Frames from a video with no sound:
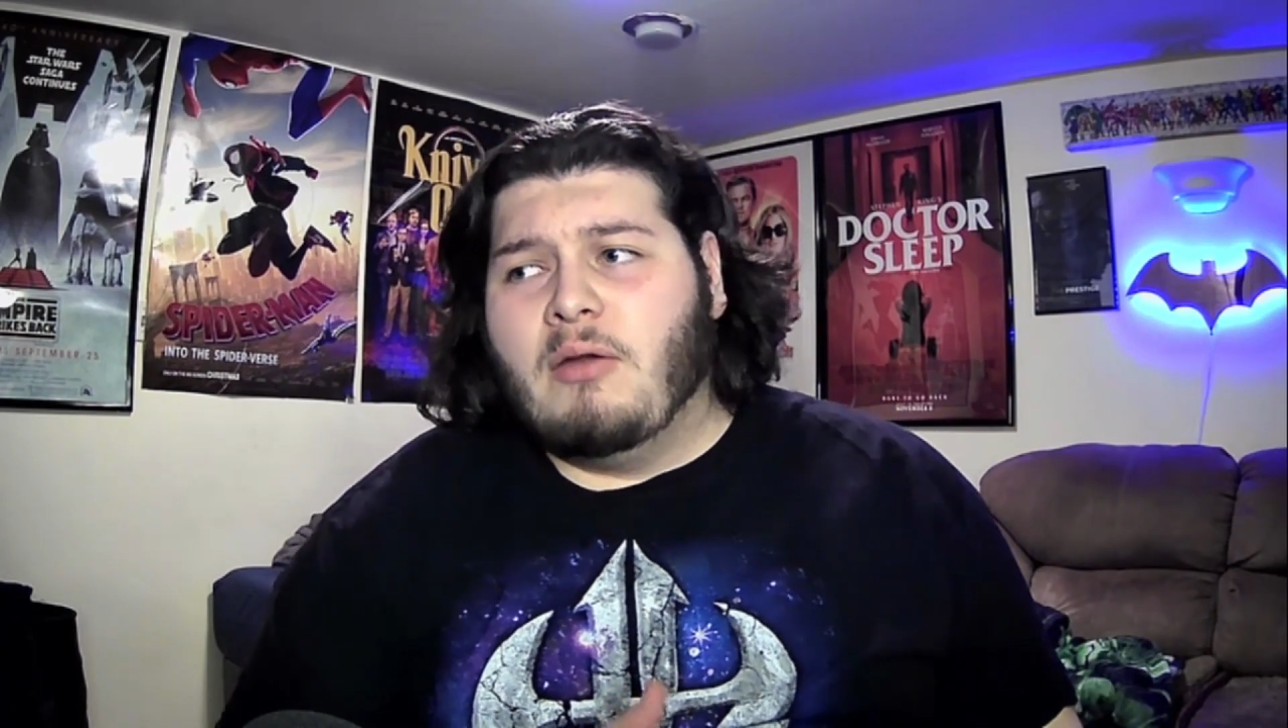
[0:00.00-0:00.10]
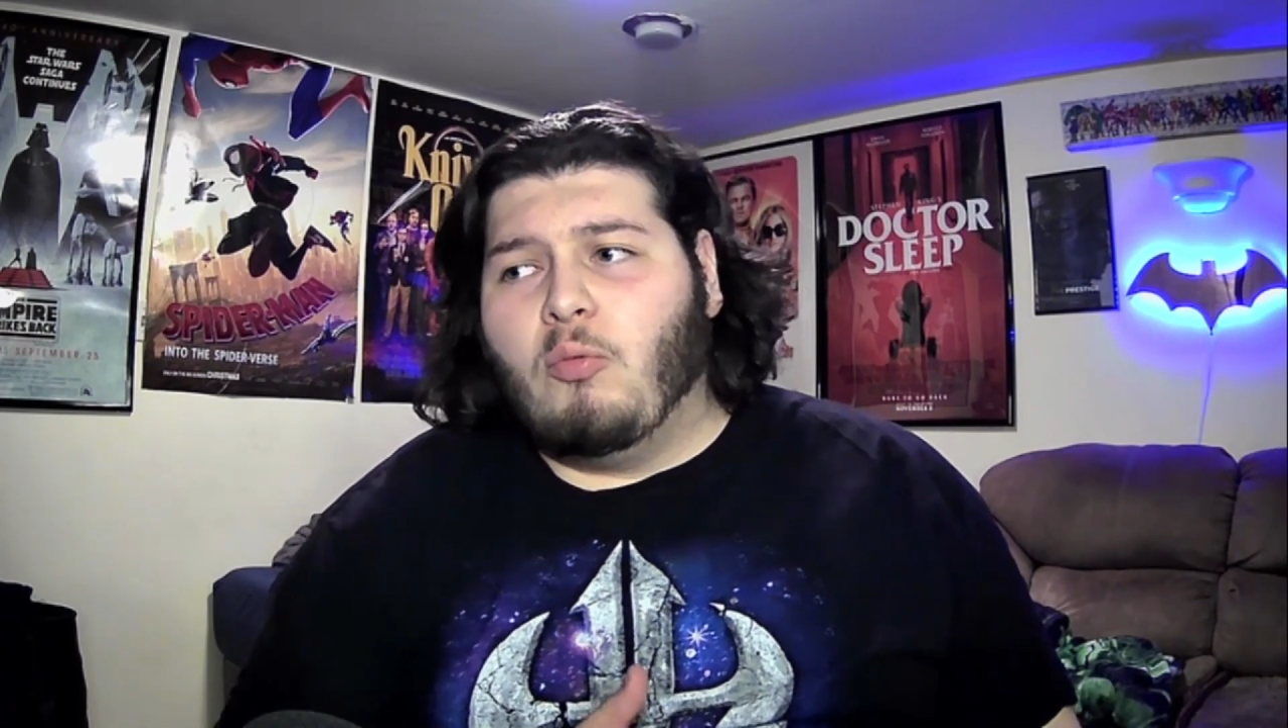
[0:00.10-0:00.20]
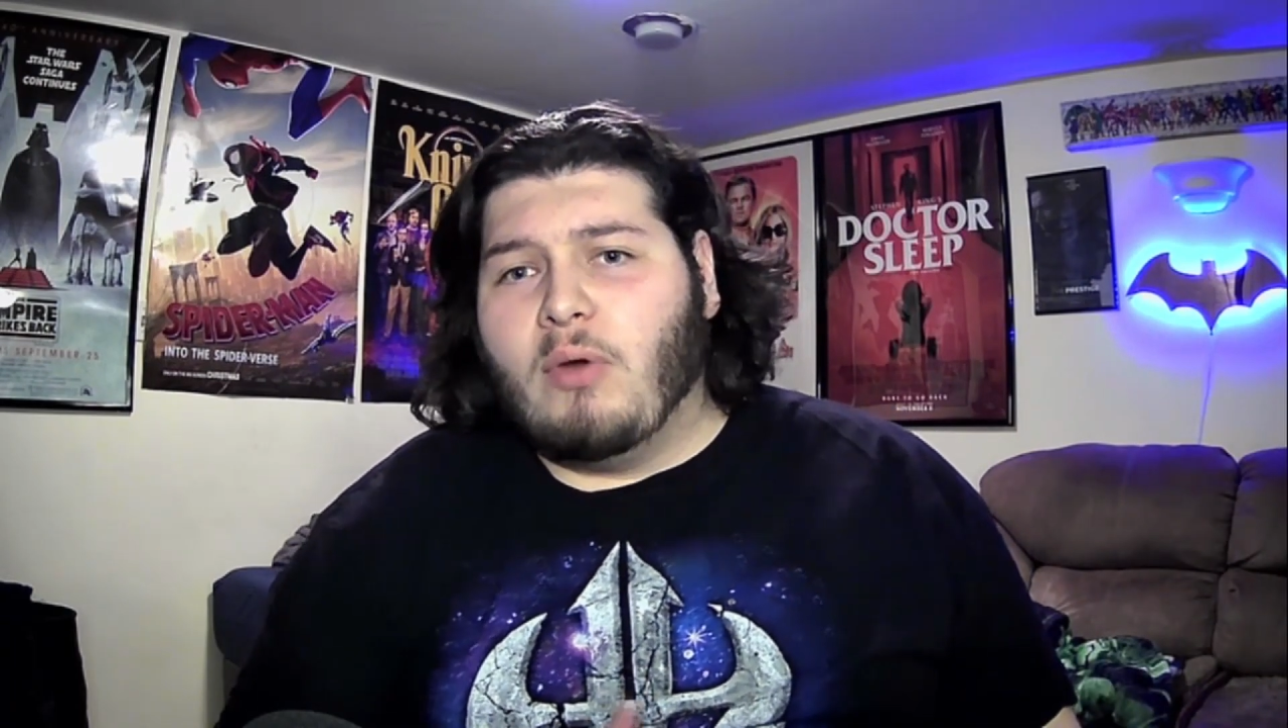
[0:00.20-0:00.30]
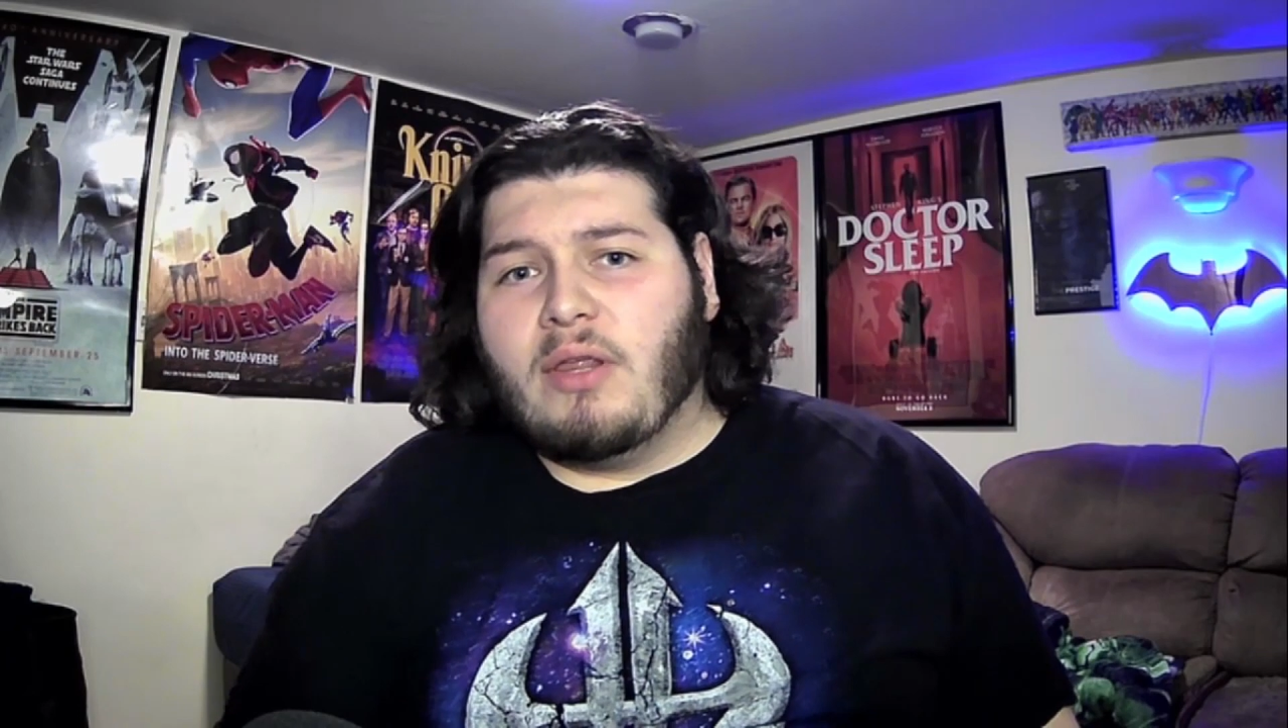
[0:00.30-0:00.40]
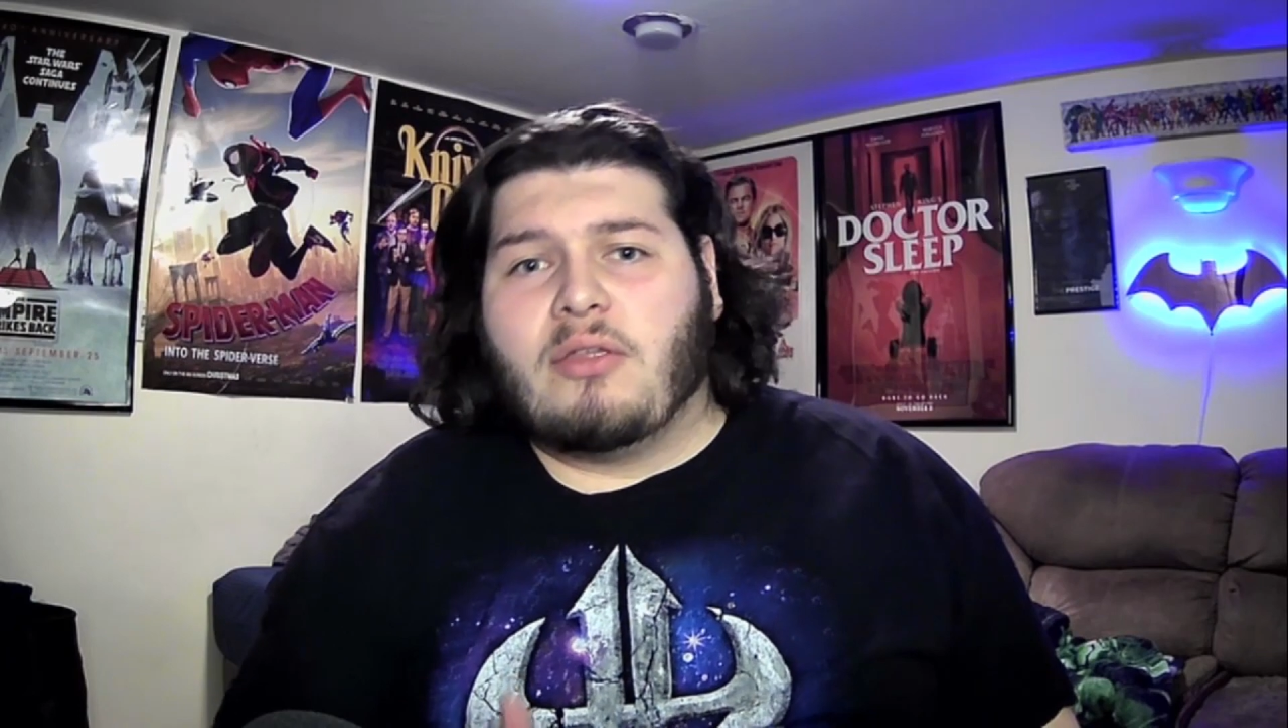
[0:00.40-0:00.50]

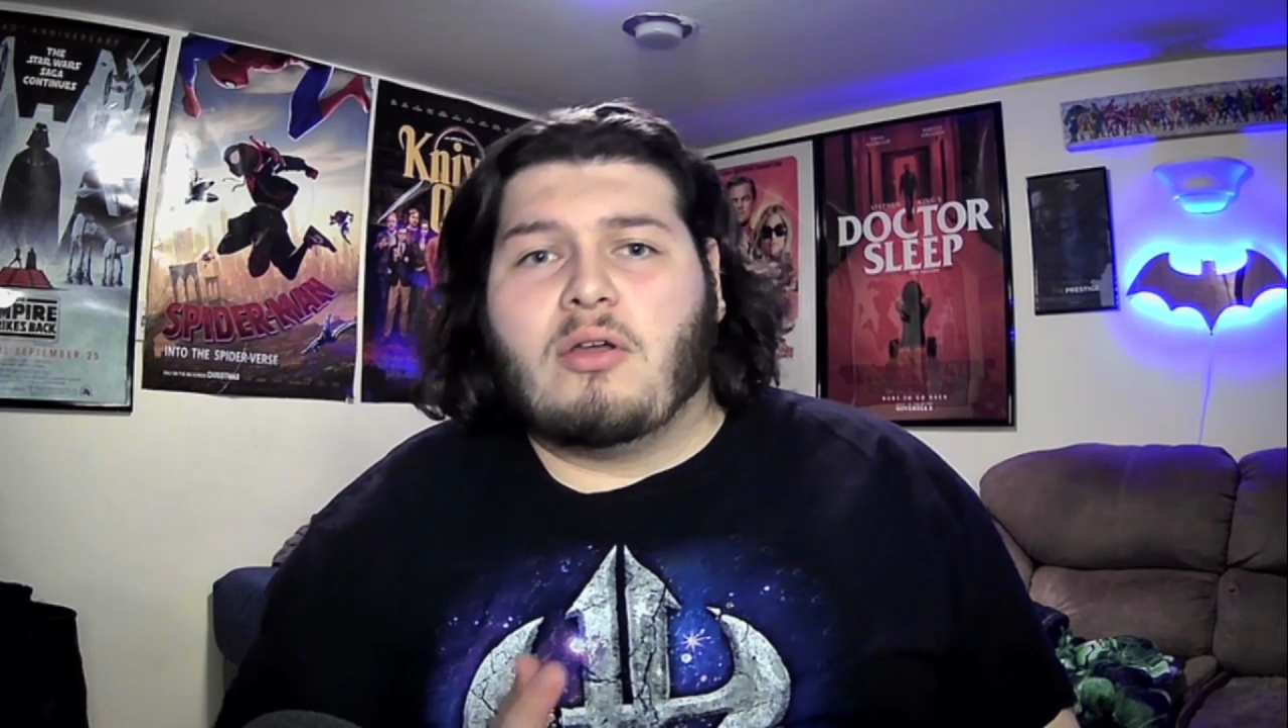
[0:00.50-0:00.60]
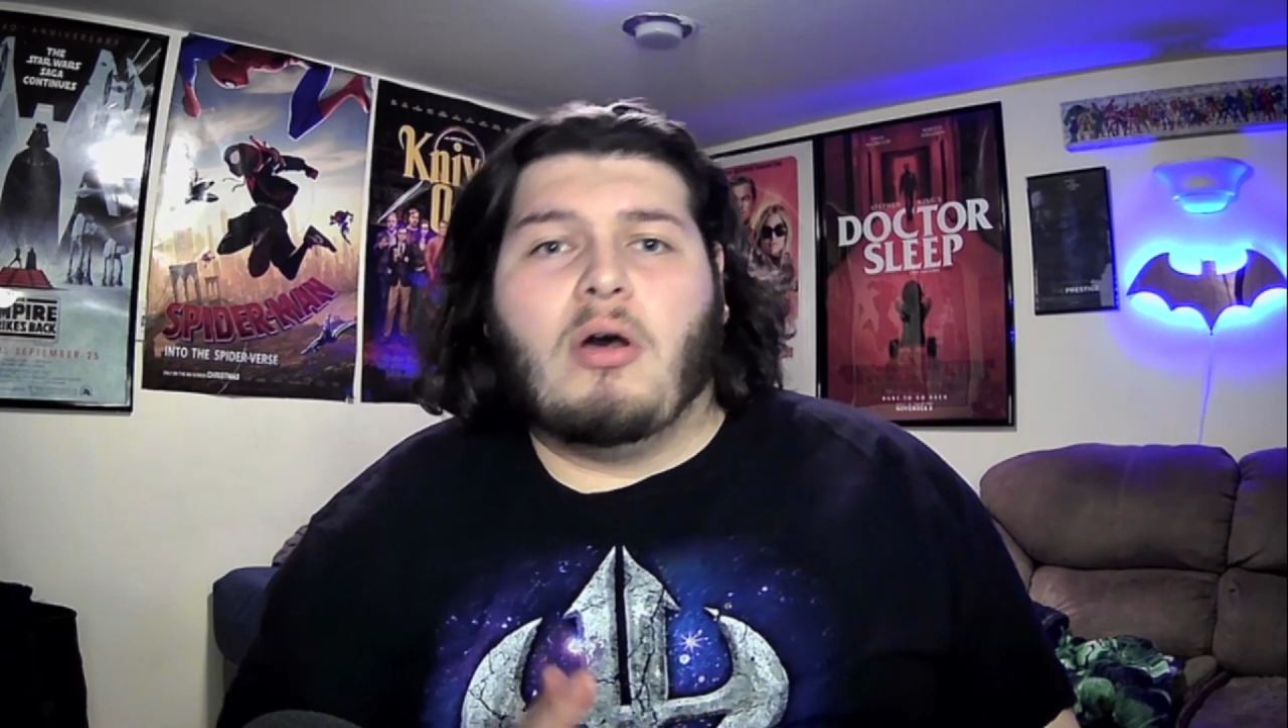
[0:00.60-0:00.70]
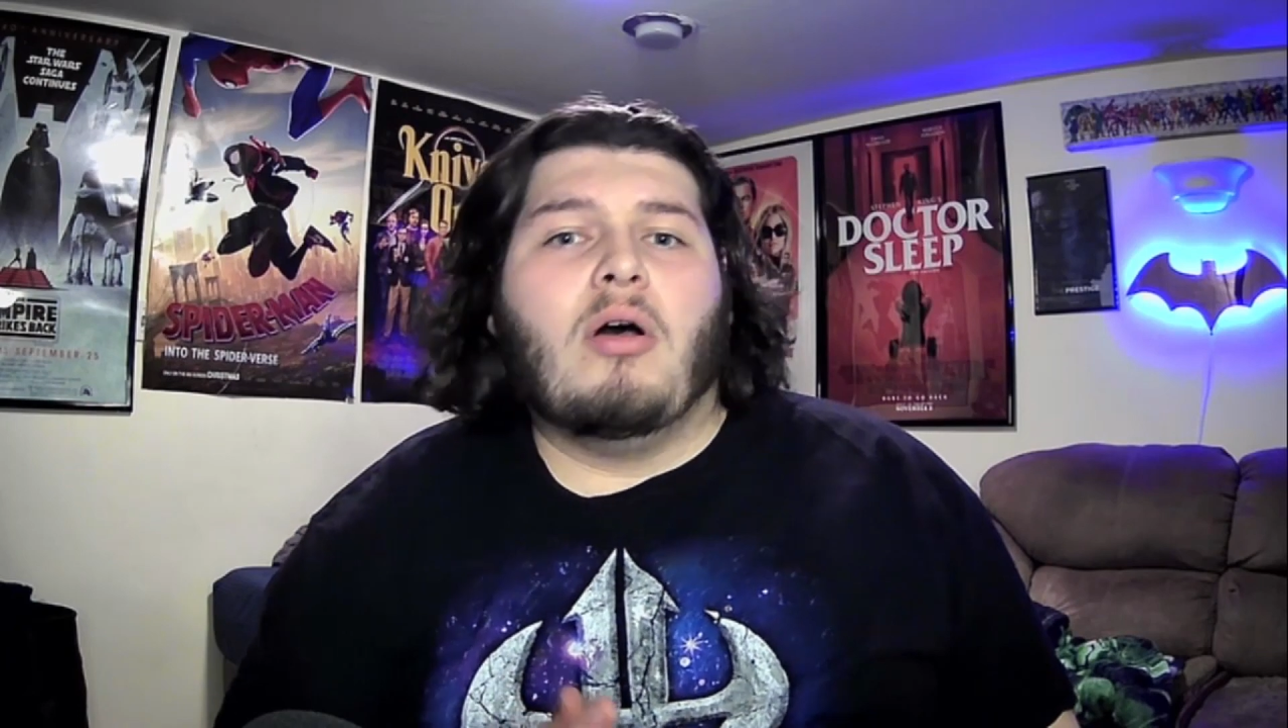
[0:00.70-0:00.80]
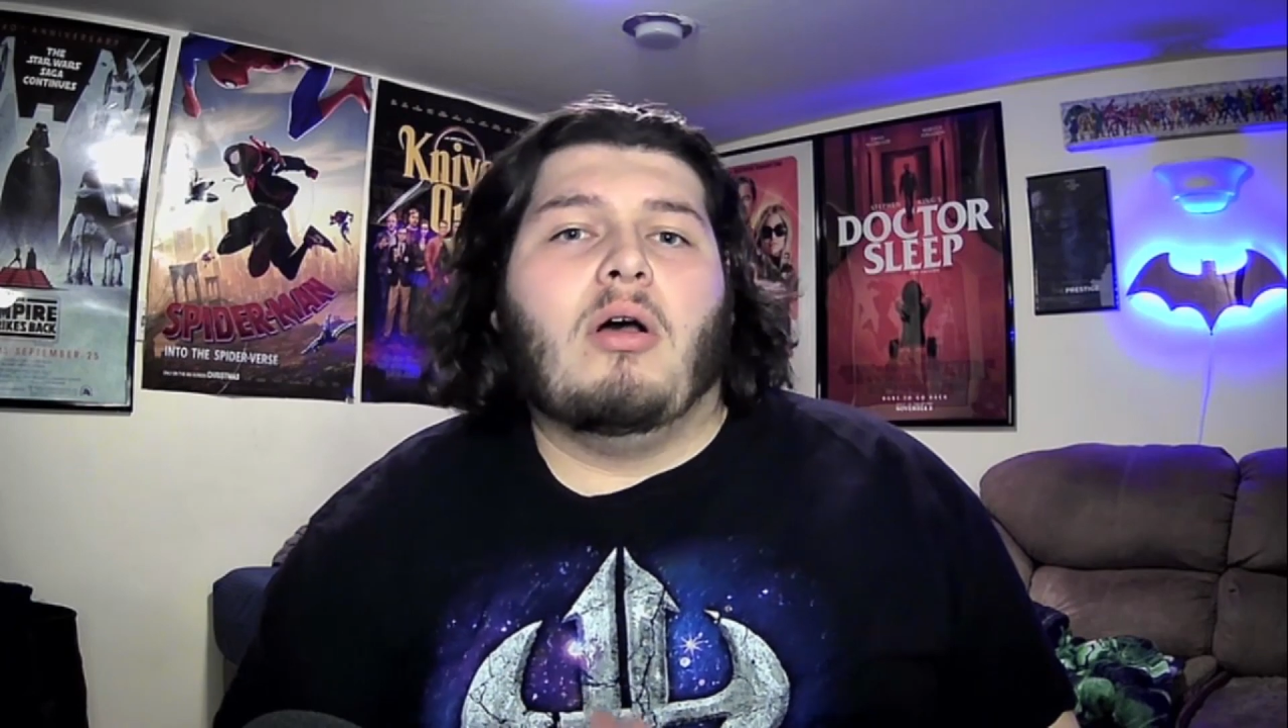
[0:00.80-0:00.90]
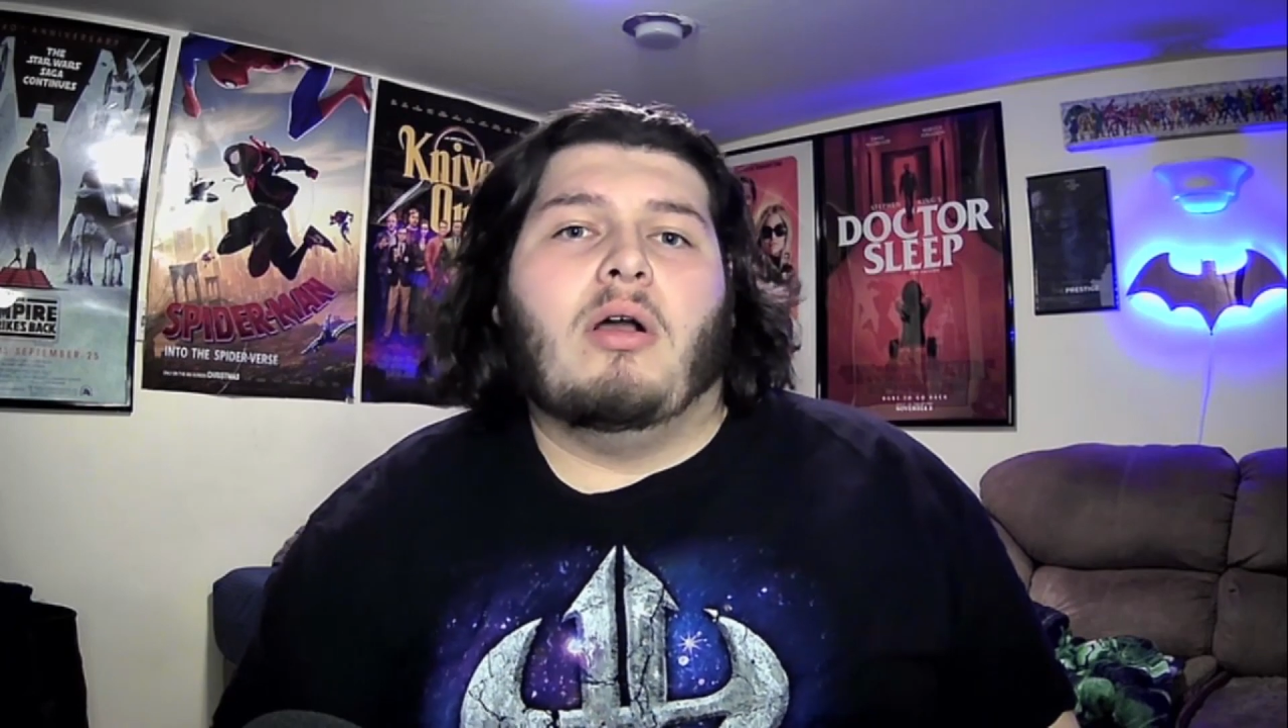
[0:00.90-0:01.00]
with
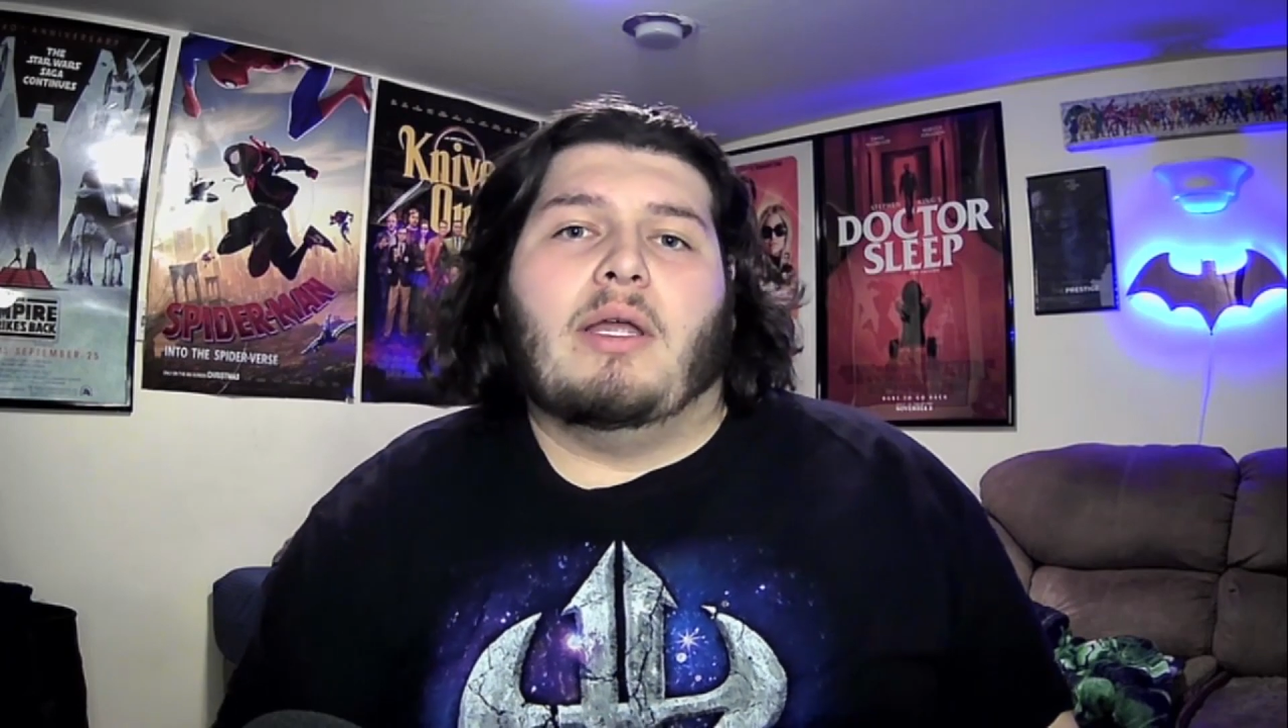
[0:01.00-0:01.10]
Kong,